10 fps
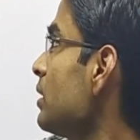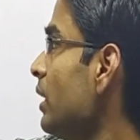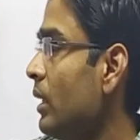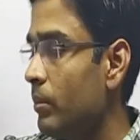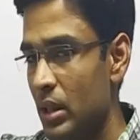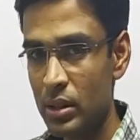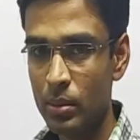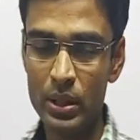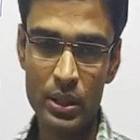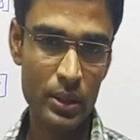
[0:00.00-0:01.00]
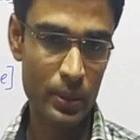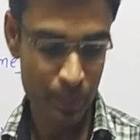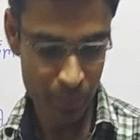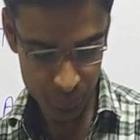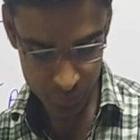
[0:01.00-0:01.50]
and measurements,
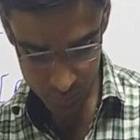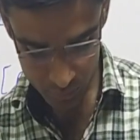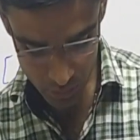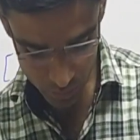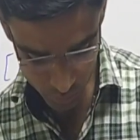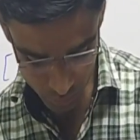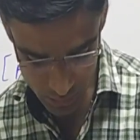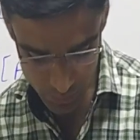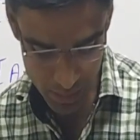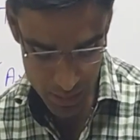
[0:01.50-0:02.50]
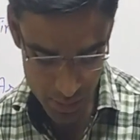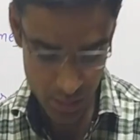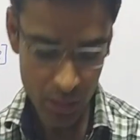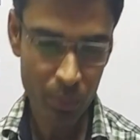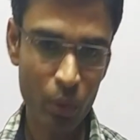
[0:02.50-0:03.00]
especially